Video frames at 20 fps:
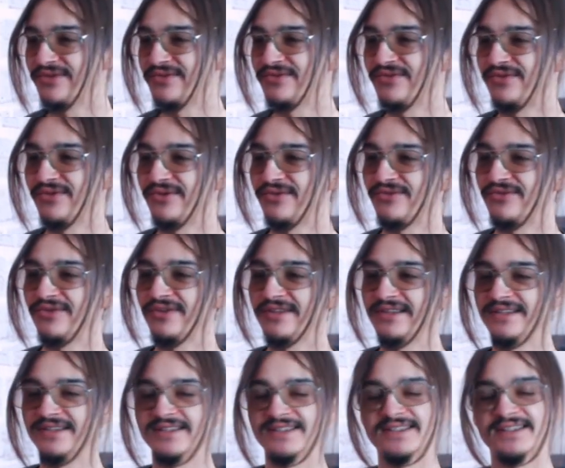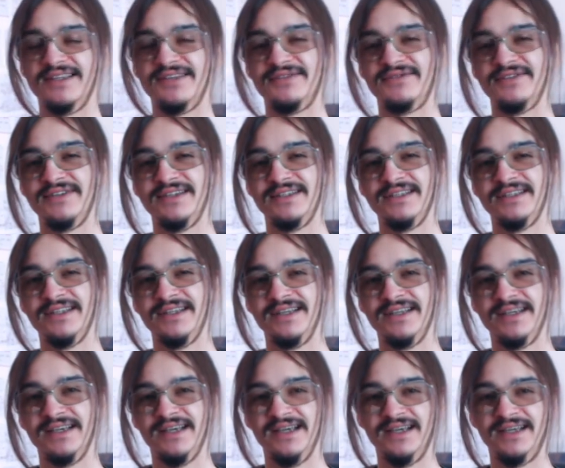447
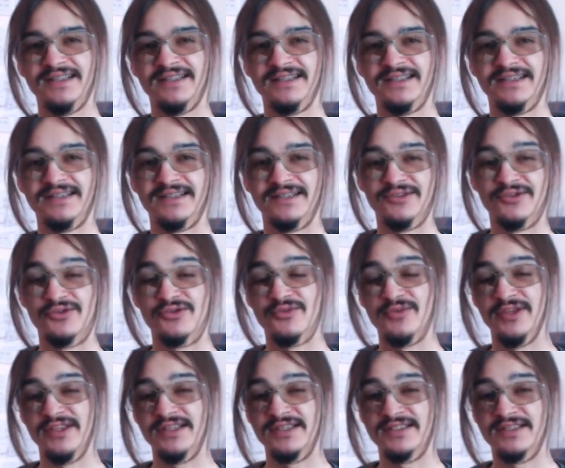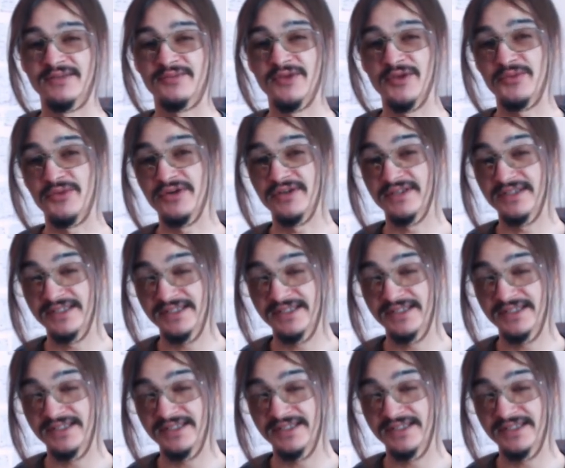and uh, document exam number